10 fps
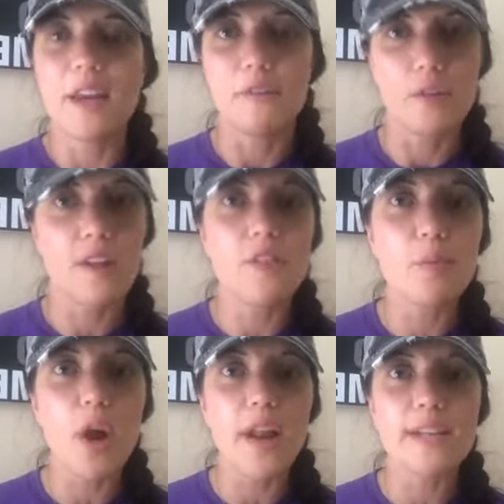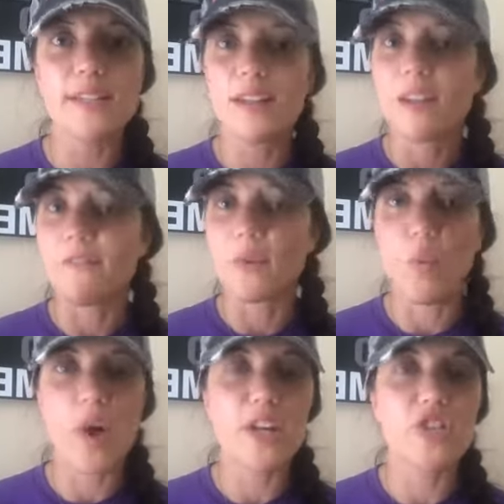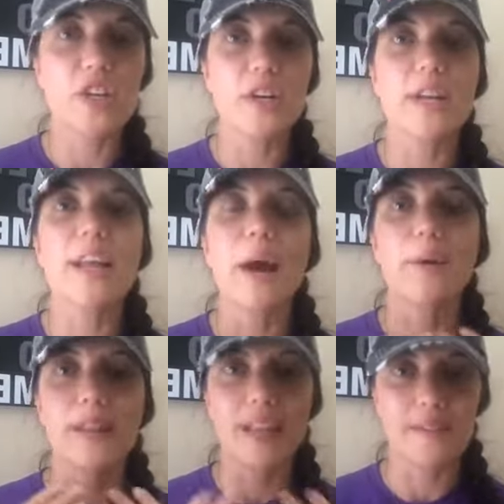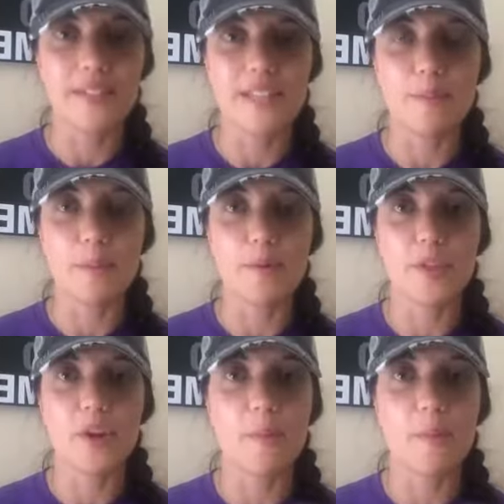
If you love the product, if you want to share it, I would love to team up with you.